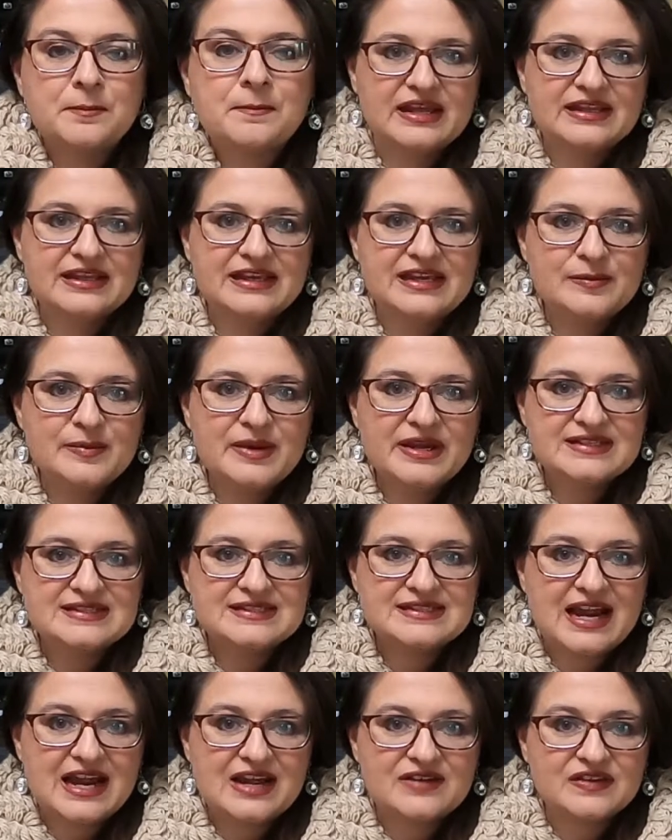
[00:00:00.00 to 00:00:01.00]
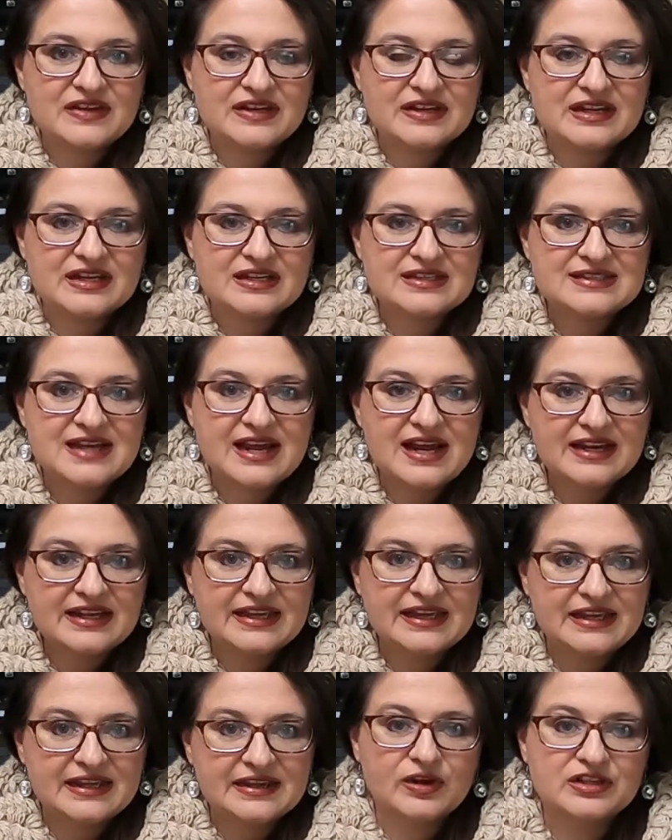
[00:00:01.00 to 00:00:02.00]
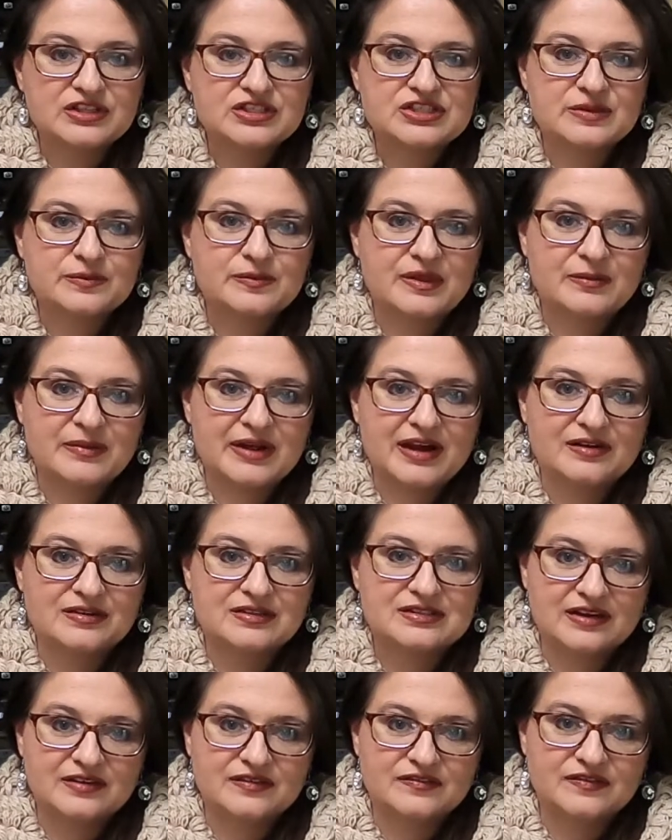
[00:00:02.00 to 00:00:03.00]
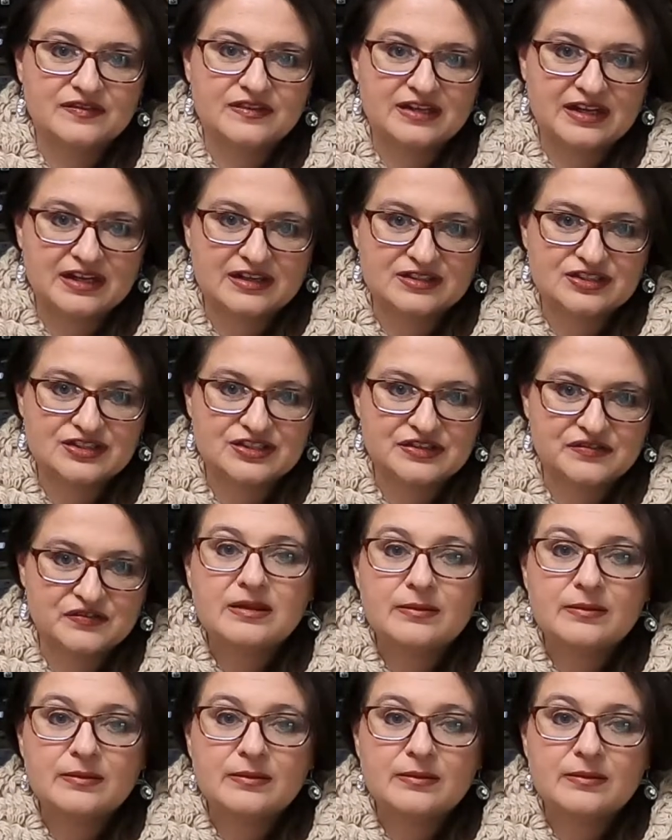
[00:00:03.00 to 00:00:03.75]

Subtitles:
and the eBay staff in Kentucky will ship them out of the country.